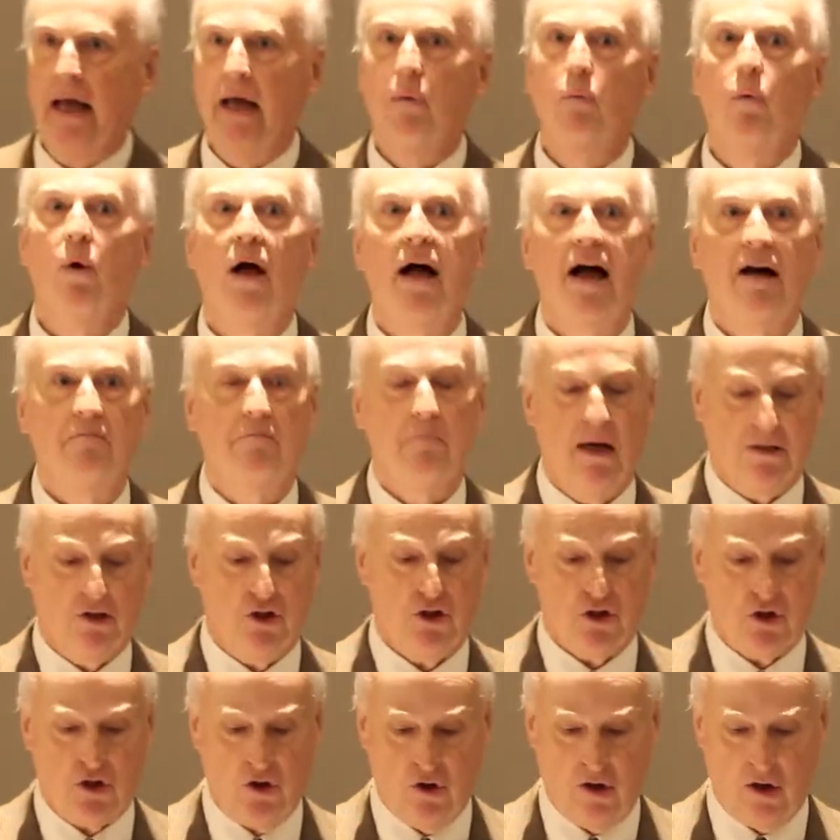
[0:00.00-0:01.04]
And we'll have
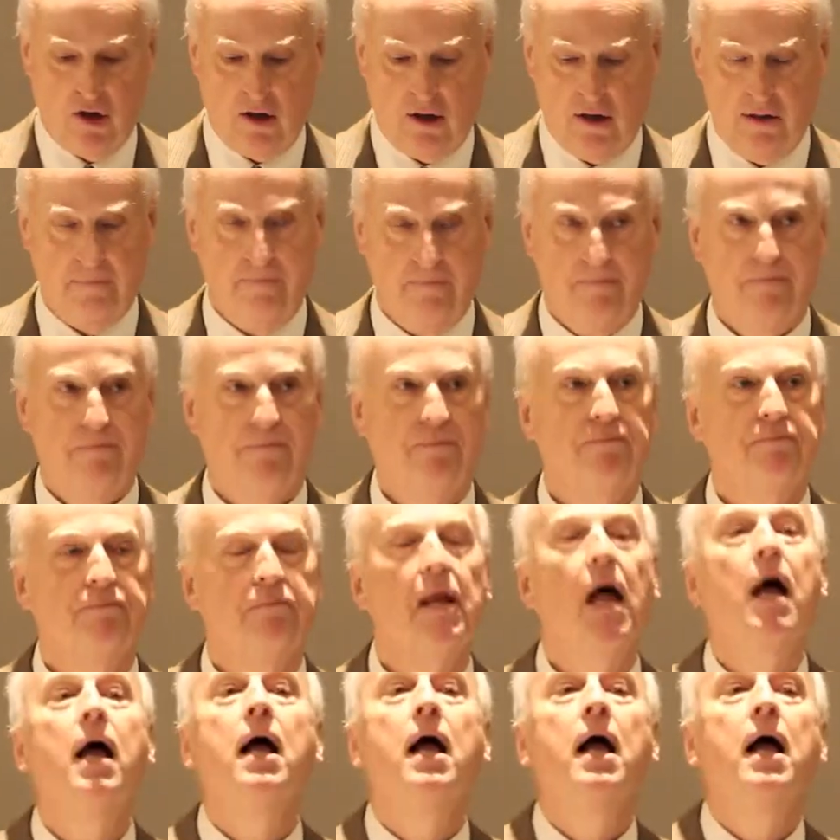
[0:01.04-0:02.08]
much to learn.
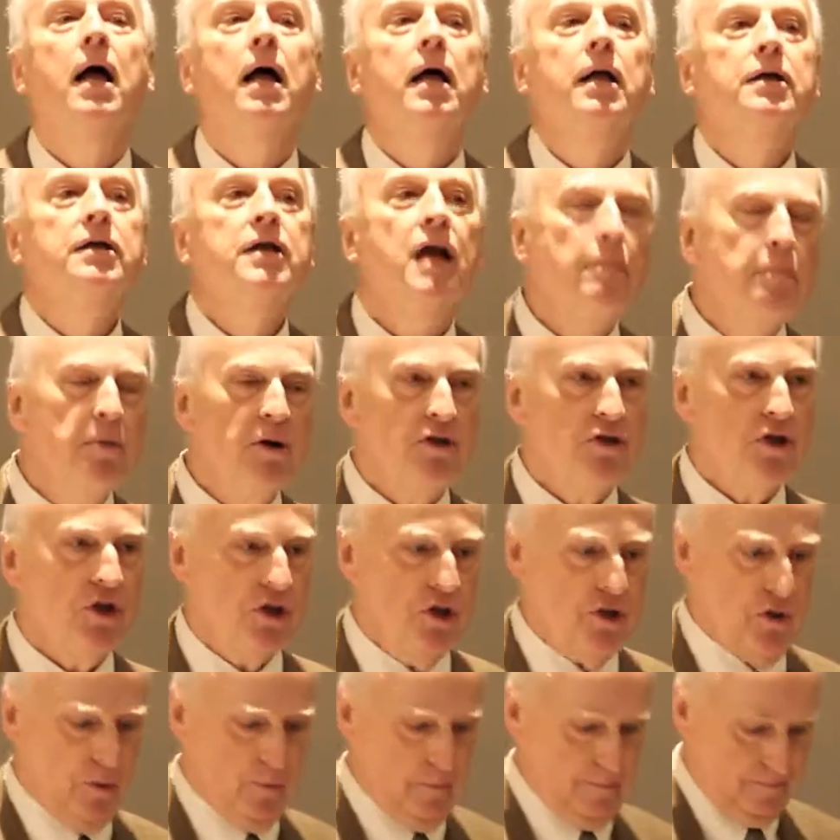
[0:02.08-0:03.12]
Number
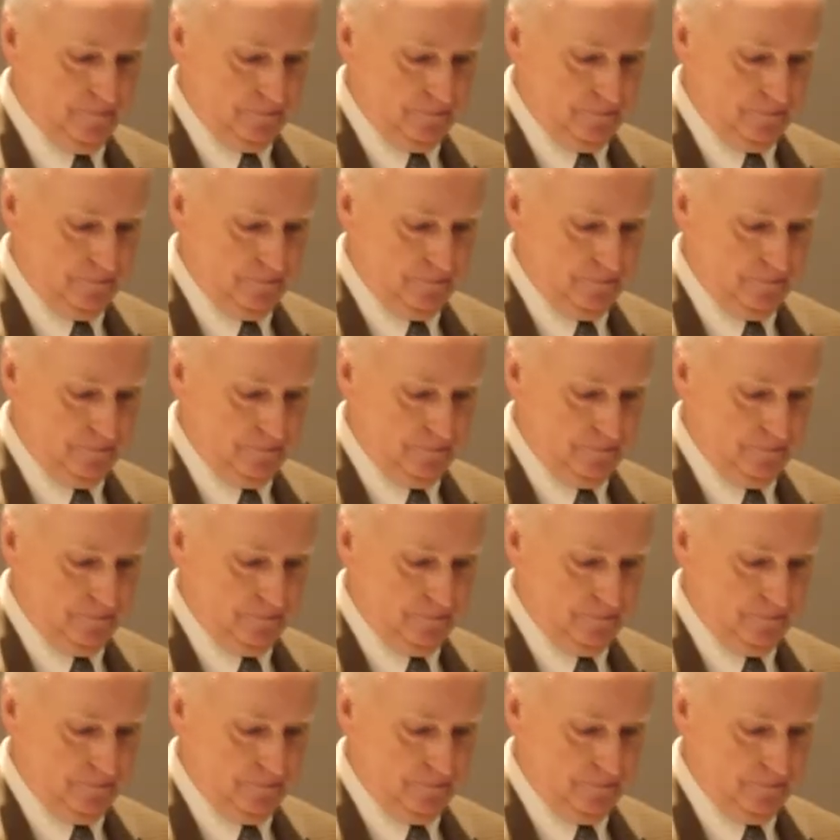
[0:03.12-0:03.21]
two,